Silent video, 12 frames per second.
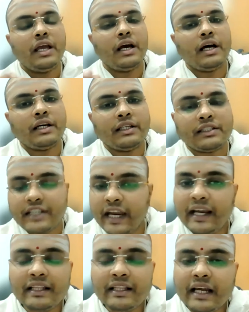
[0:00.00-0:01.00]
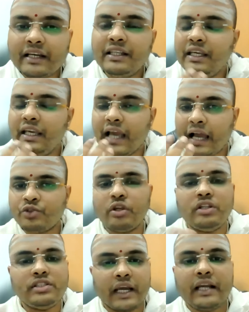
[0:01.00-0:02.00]
uh, stating that the actual
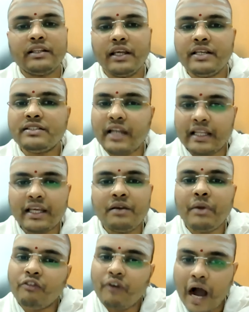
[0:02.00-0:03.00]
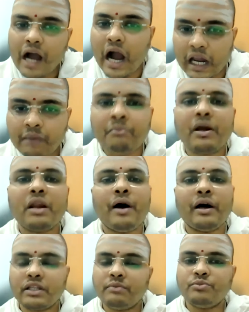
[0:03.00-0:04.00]
Jagat is nothing but Vag Alambana
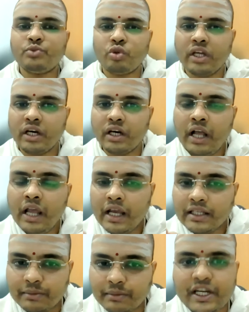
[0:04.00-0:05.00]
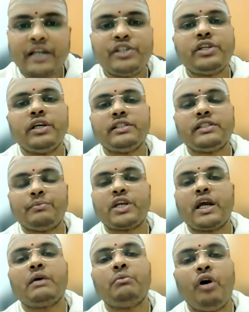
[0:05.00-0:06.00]
Matram. So the substantia,
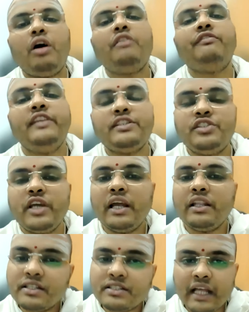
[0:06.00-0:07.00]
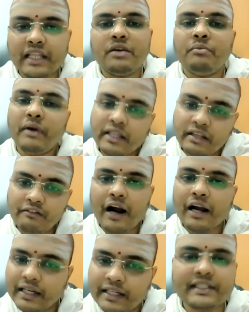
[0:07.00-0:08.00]
substratum of this Jagat is nothing but the
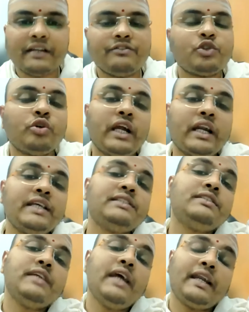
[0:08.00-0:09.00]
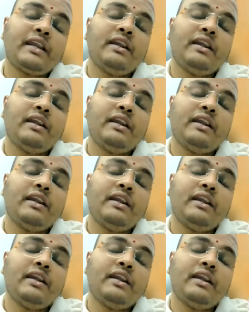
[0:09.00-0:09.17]
Vak itself. So that is, uh,